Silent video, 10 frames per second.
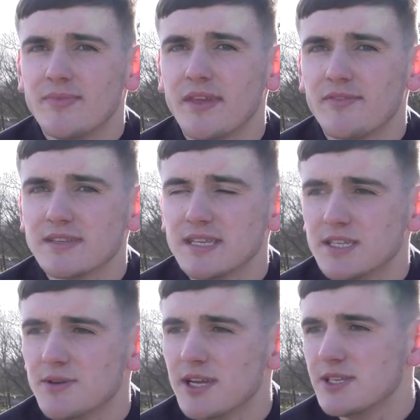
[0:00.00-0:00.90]
different
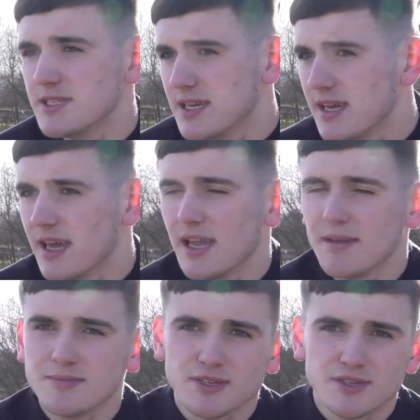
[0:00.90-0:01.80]
situations in
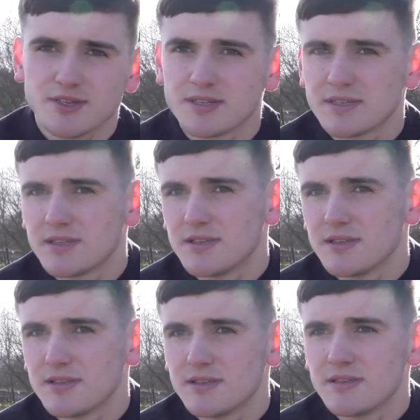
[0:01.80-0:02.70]
games and just
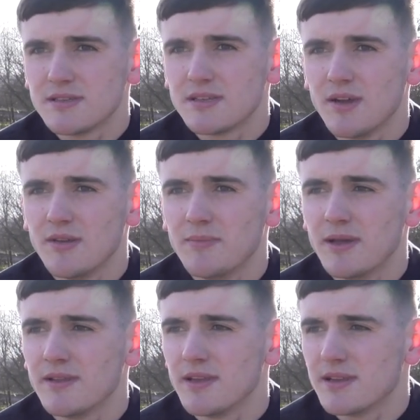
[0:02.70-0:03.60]
slowly
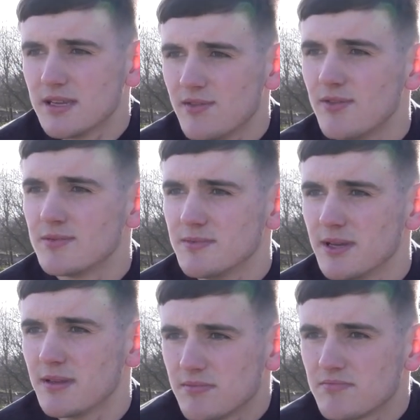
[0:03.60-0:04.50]
building yourself up to be